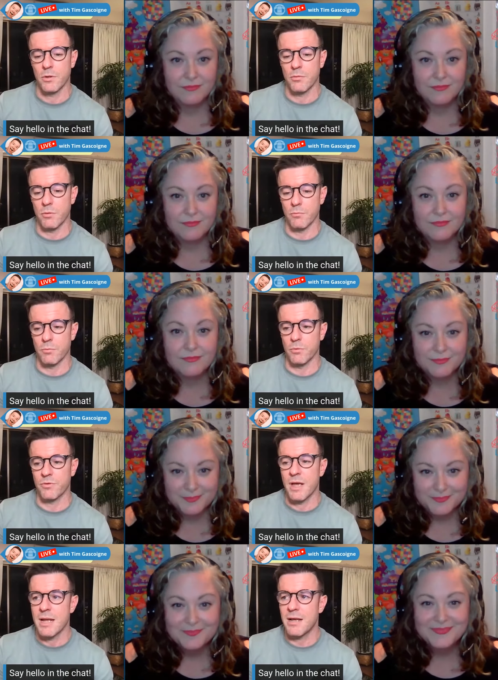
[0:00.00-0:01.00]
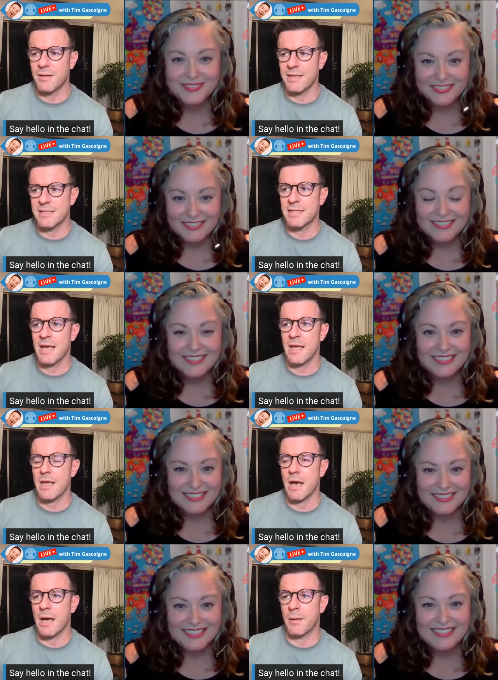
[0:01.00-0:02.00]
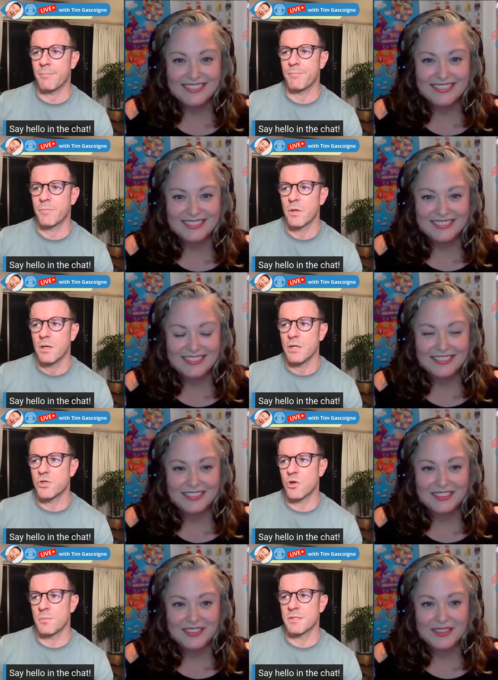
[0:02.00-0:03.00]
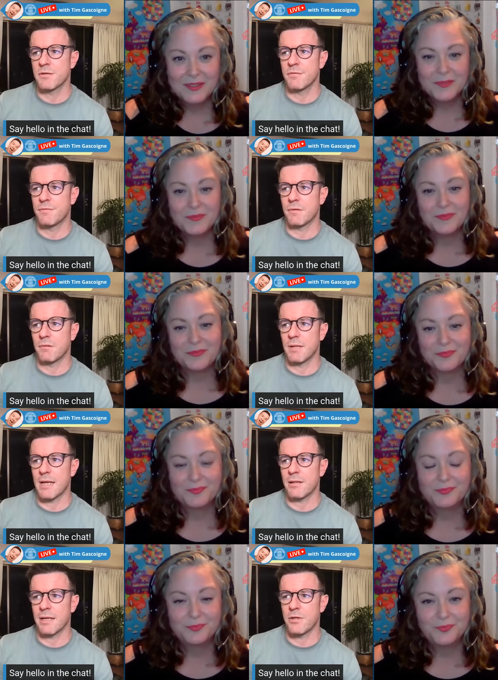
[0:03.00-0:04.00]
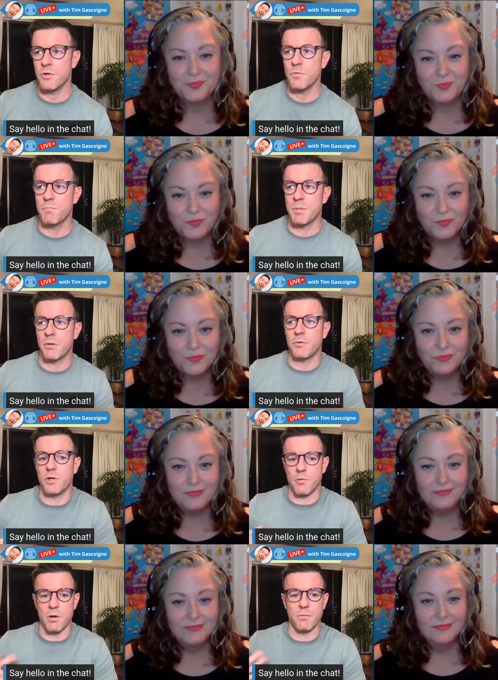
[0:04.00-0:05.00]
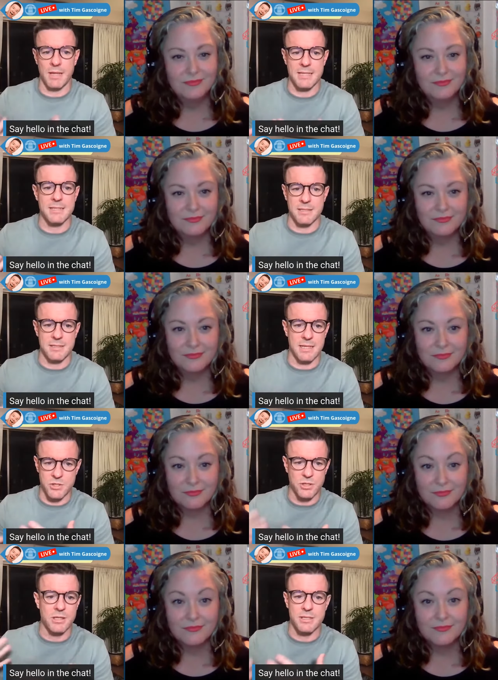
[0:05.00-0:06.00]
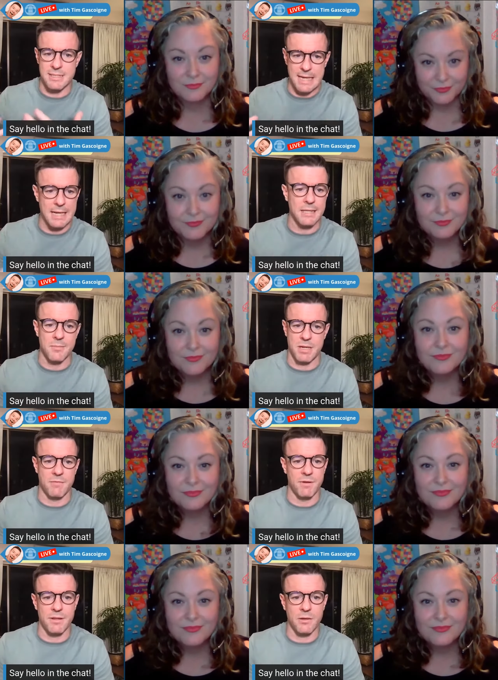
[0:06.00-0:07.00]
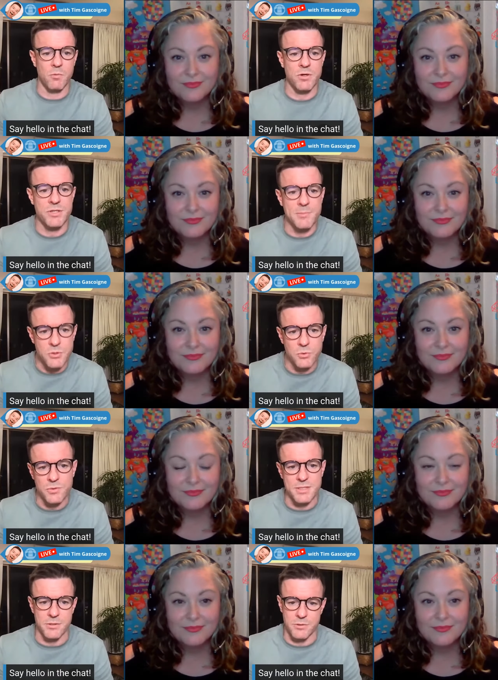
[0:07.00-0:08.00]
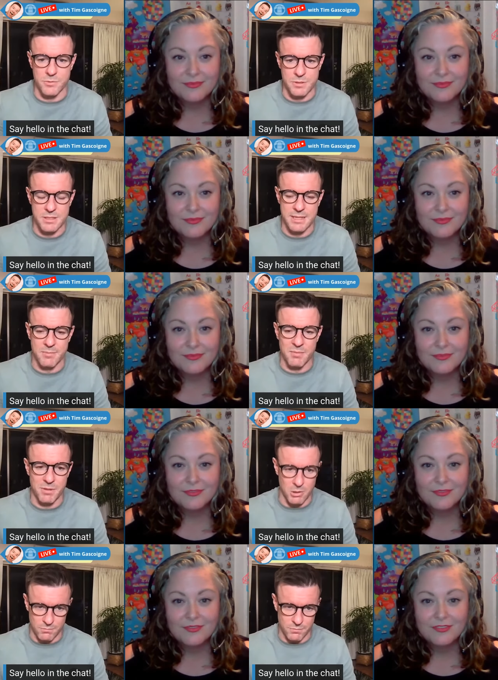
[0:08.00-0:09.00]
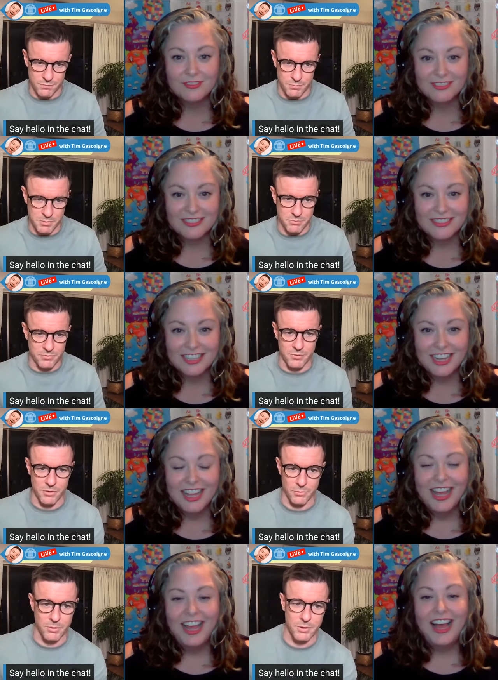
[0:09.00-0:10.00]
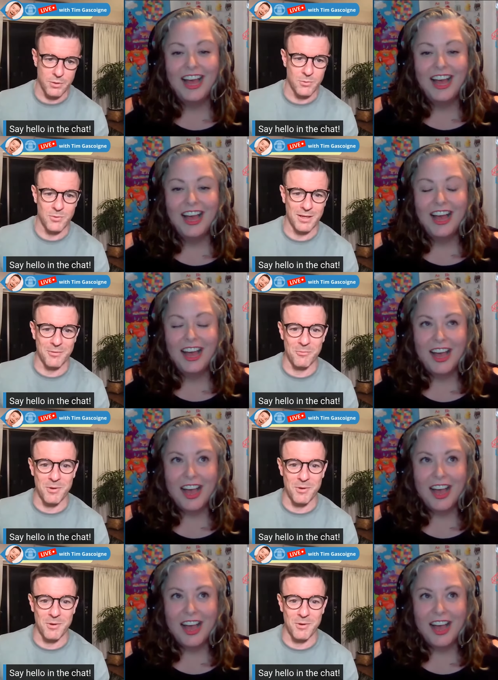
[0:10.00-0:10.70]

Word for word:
Speaker 1: your own rules. Now, let's say um, in terms of let like you built your own lessons essentially and designed them and everything. What are some tools that you use? Because that might be helpful for people to know, like